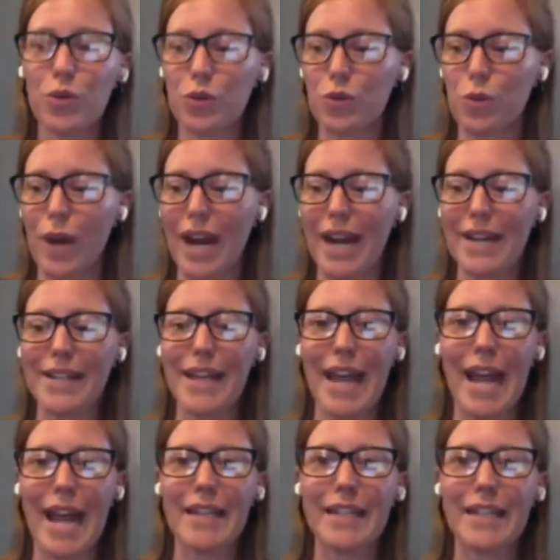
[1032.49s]
Grand
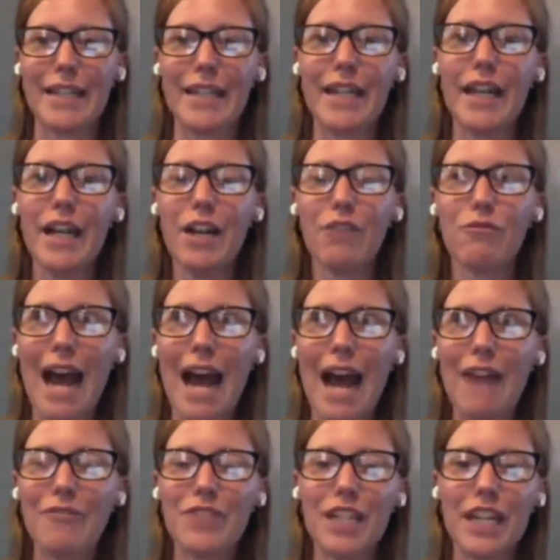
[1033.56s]
Canyon
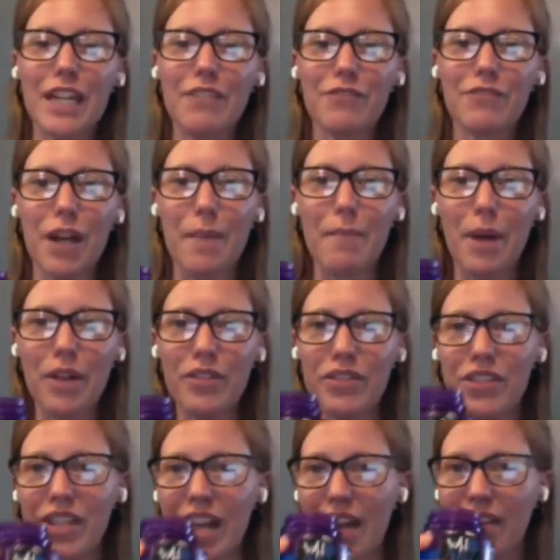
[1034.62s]
rafting for a month
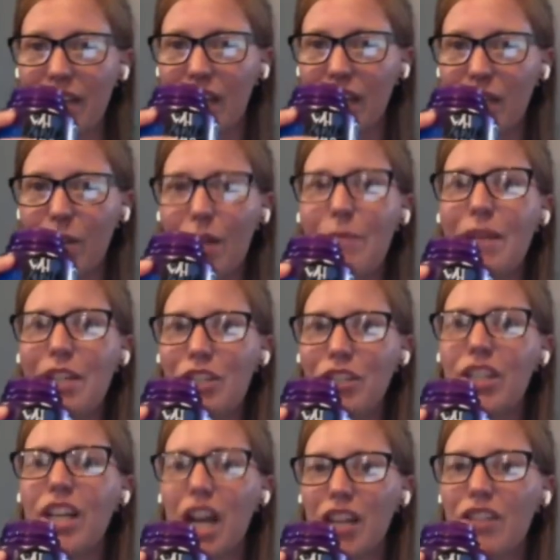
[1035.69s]
together, you want to make sure
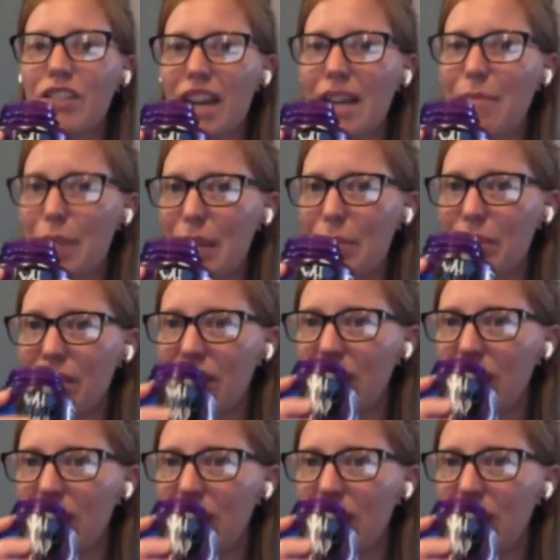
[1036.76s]
you got the right people,